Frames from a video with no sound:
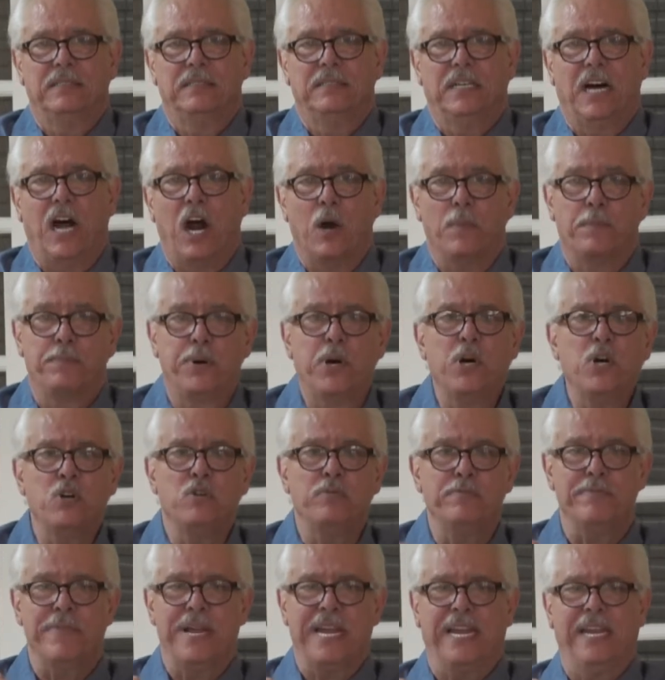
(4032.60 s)

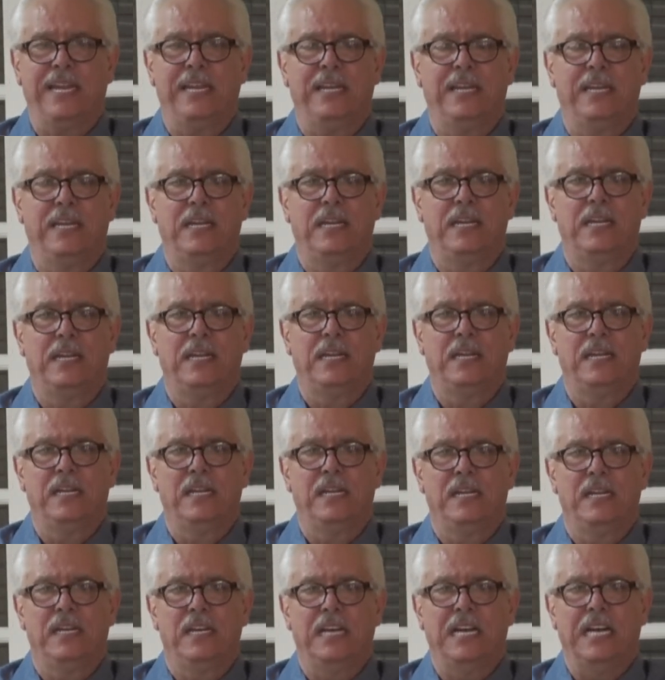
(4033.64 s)
harpoon me,
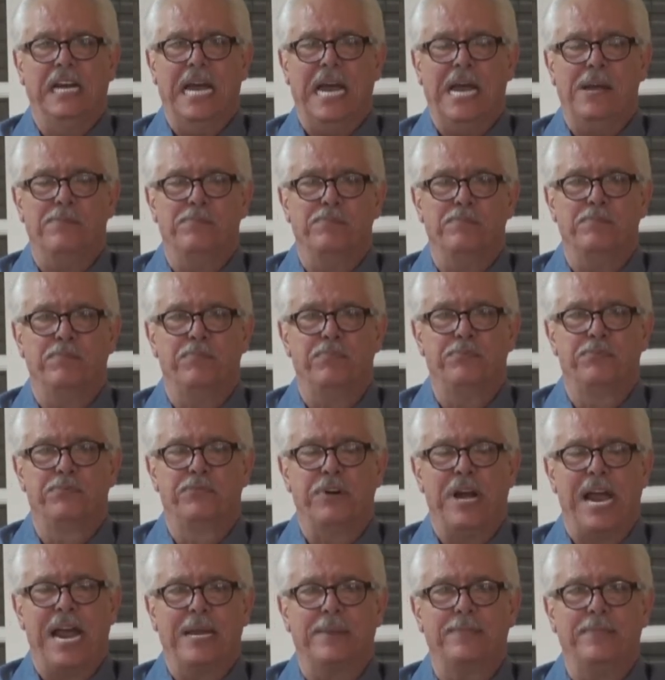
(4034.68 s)
and
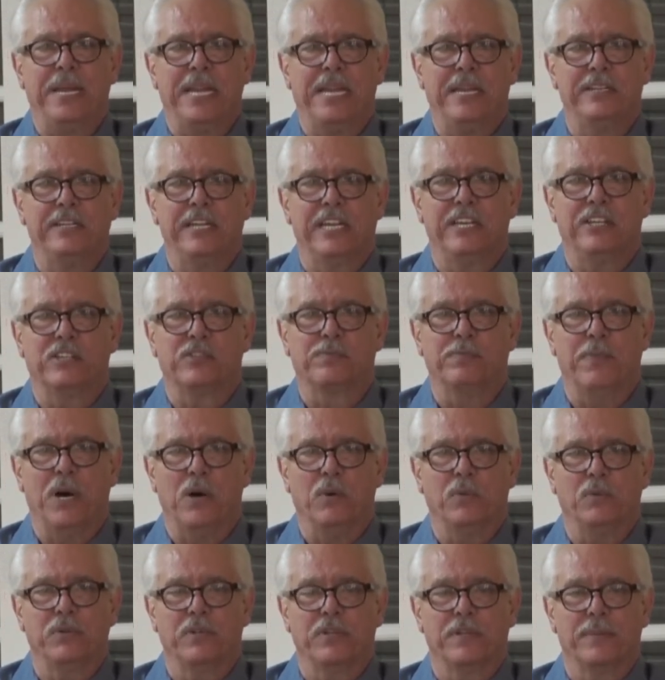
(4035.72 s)
drag me into his
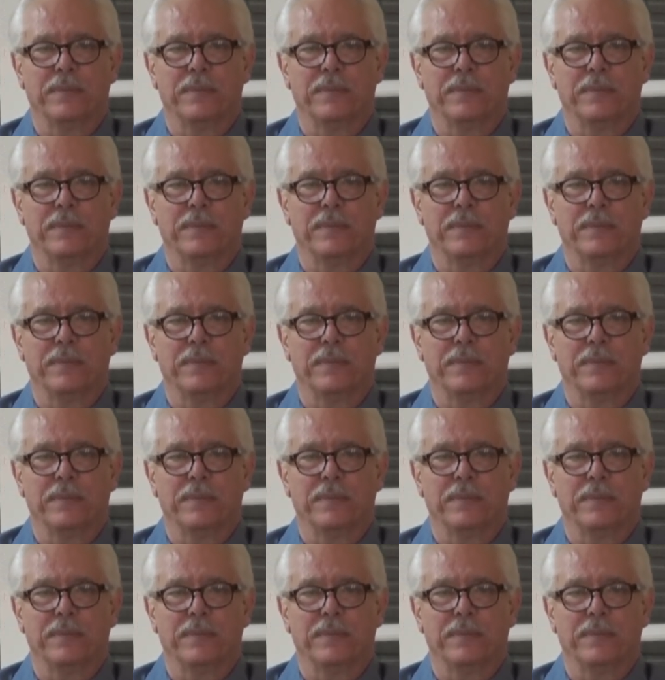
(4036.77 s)
boat.